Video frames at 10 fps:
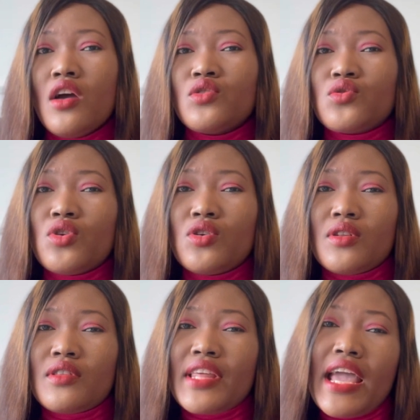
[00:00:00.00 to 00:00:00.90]

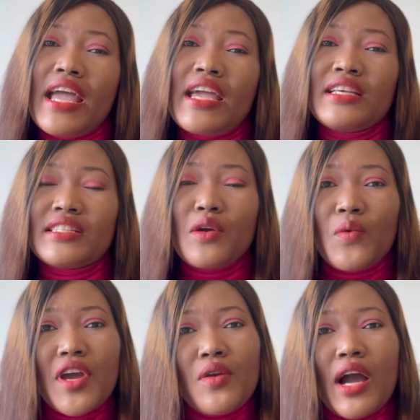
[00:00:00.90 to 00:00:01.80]
So there is a
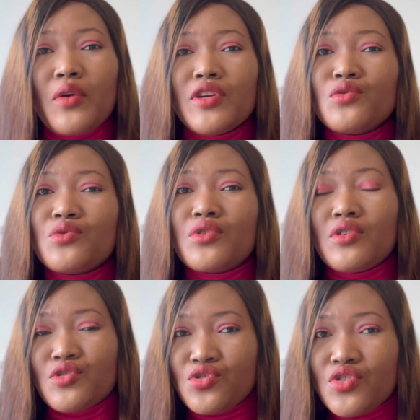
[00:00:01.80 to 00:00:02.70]
way you are going to
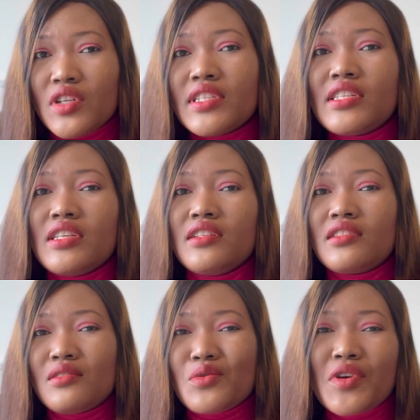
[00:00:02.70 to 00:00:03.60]
construct it
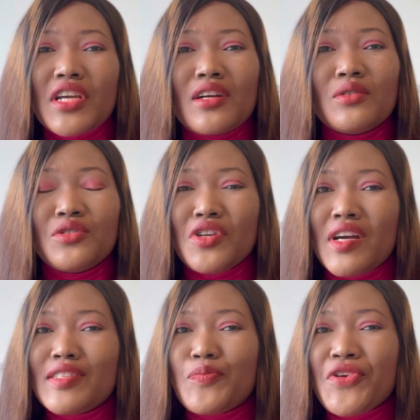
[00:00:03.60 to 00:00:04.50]
to include your
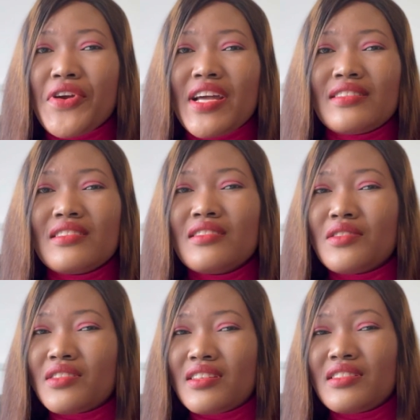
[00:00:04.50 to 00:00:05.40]
experiences,
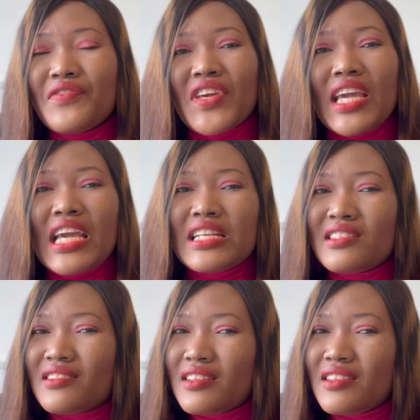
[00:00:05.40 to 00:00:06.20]
your certificates,